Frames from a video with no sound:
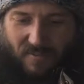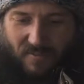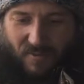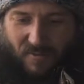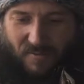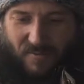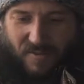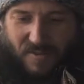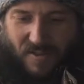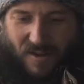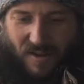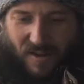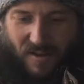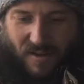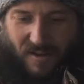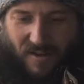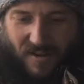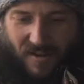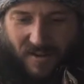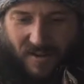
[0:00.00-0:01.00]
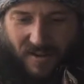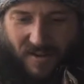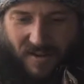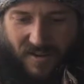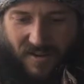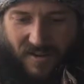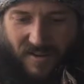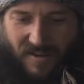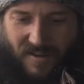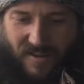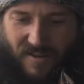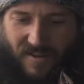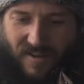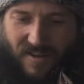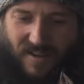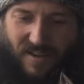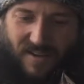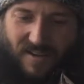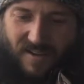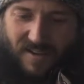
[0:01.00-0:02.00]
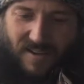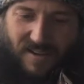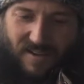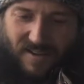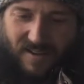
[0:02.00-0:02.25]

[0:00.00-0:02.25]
their own song, and